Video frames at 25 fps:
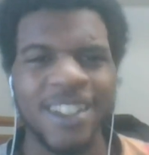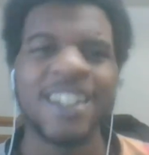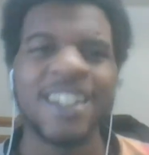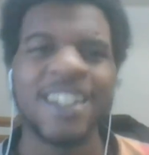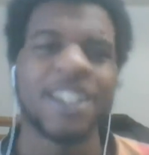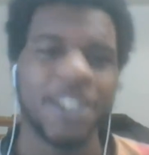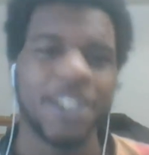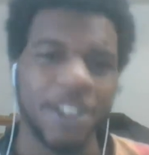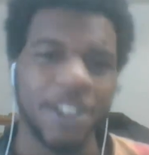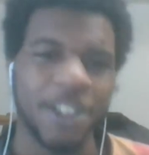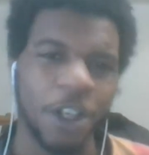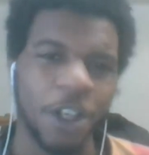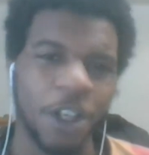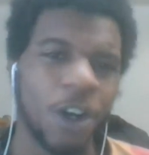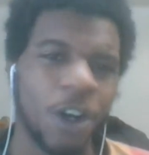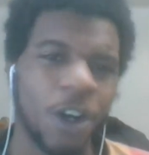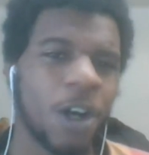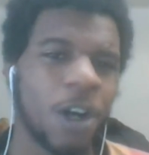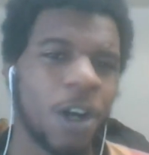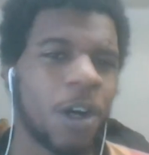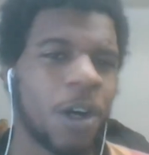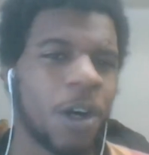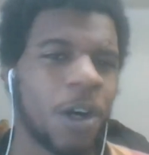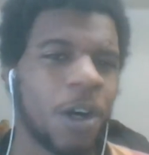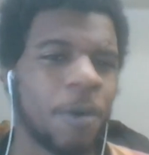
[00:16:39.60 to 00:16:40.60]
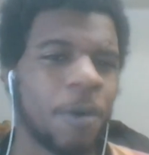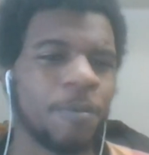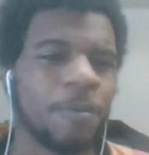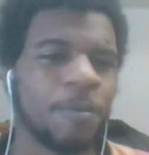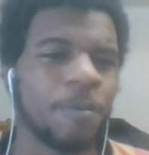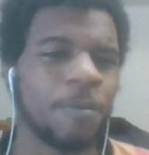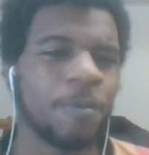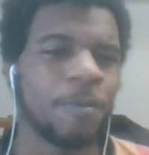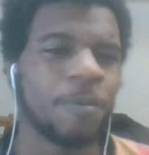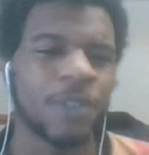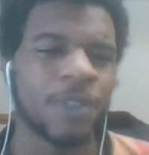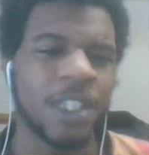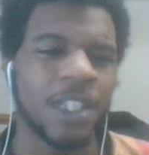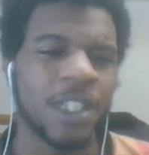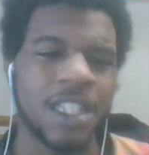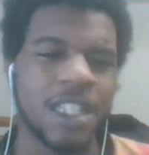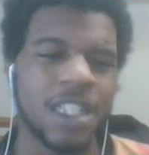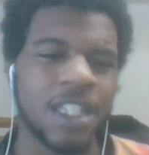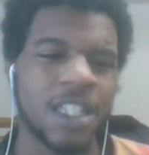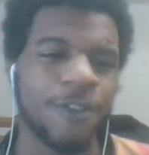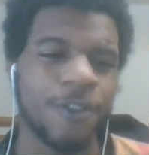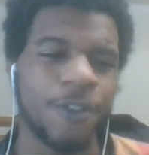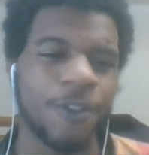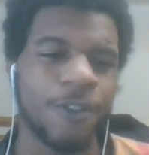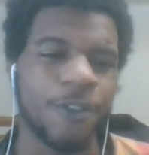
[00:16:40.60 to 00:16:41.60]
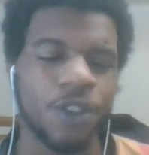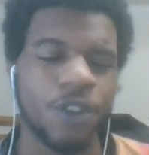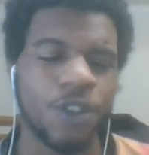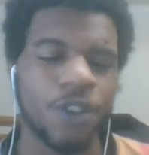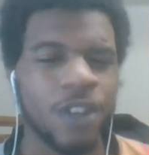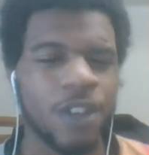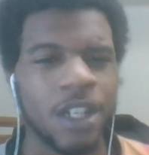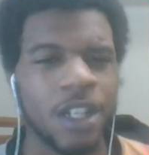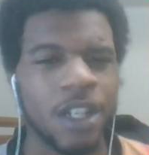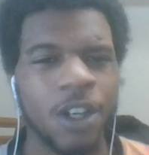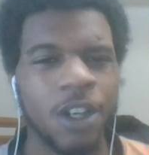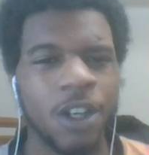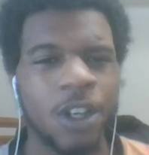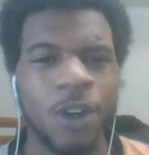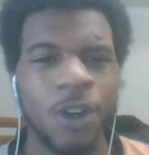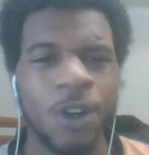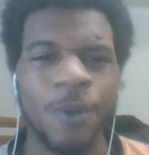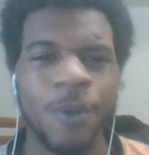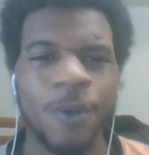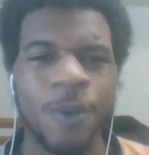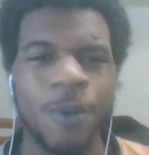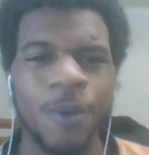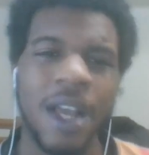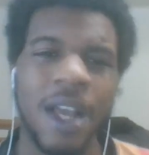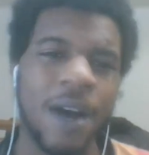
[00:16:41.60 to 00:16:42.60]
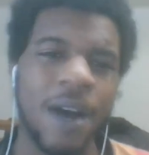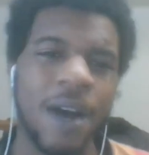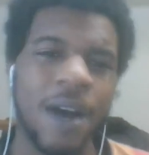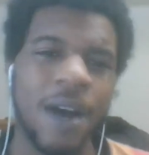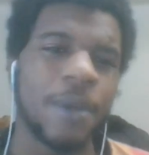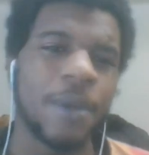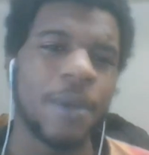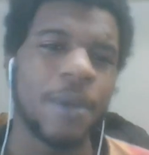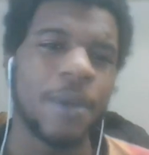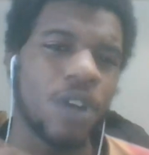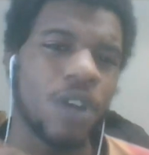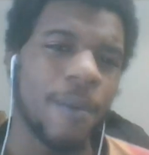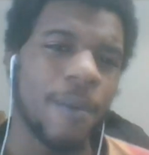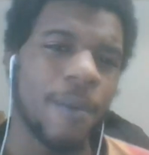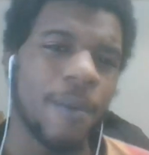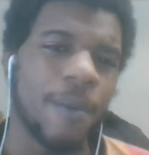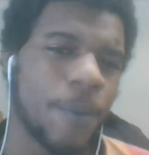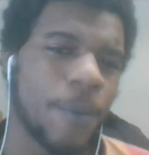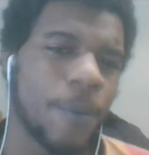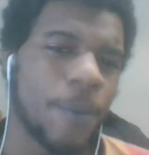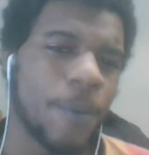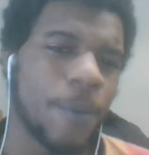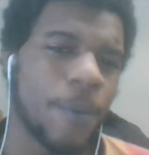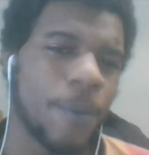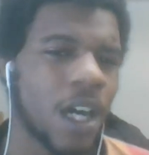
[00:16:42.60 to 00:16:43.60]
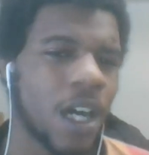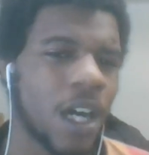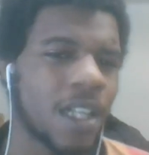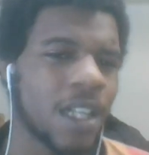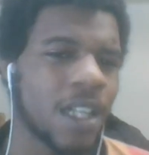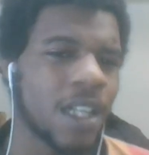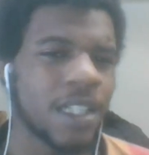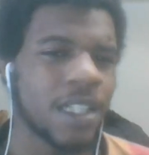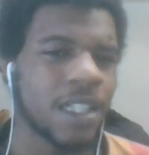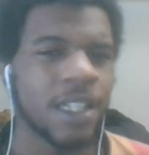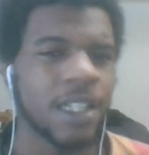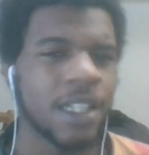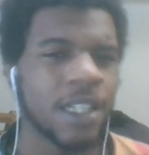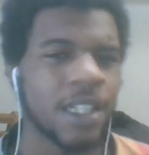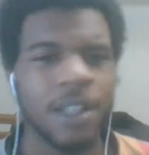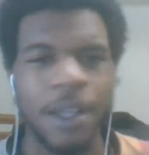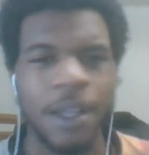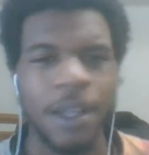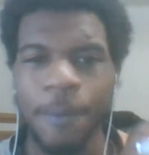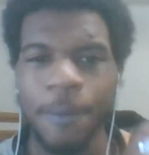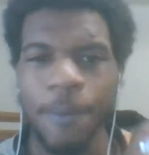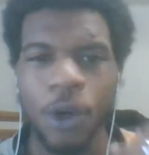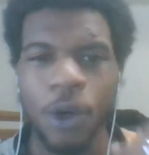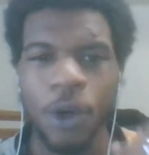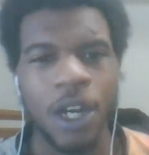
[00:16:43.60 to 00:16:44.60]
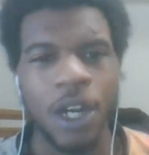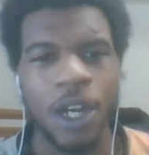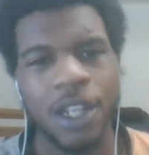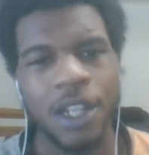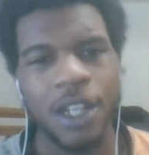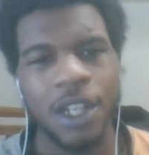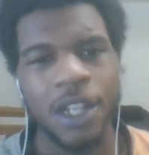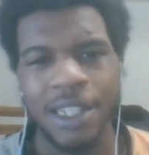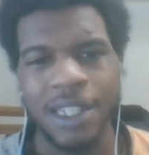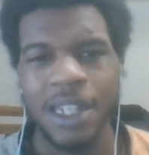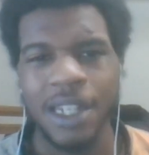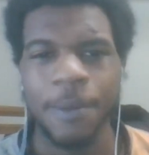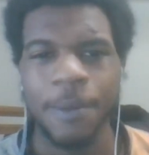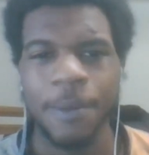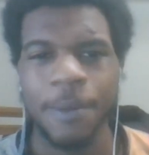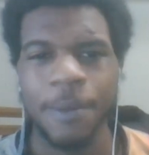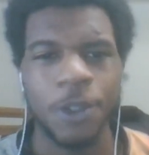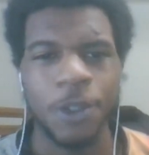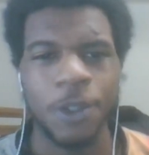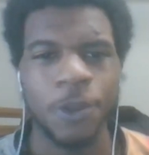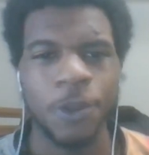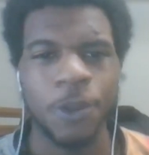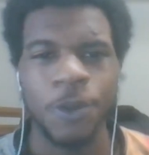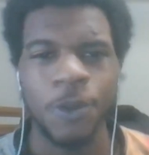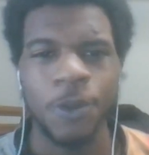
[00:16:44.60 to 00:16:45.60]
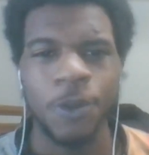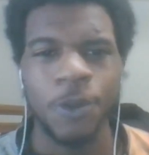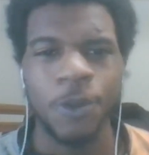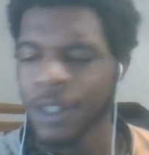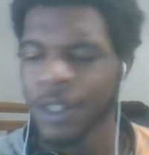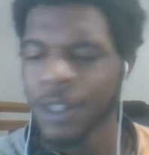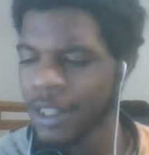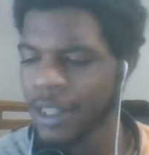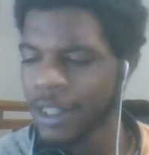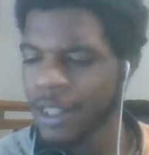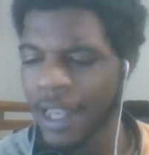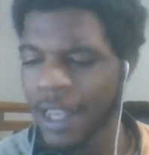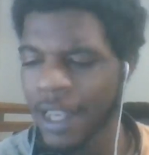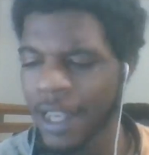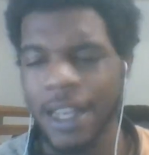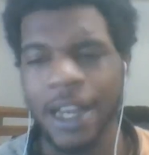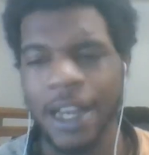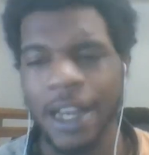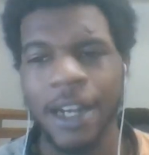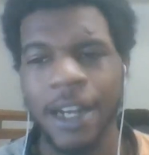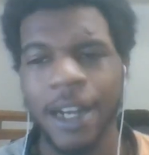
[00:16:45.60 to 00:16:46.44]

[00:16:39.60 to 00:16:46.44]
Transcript: So this is the first video. I'll be dropping more content and more content coming from it. Thank y'all.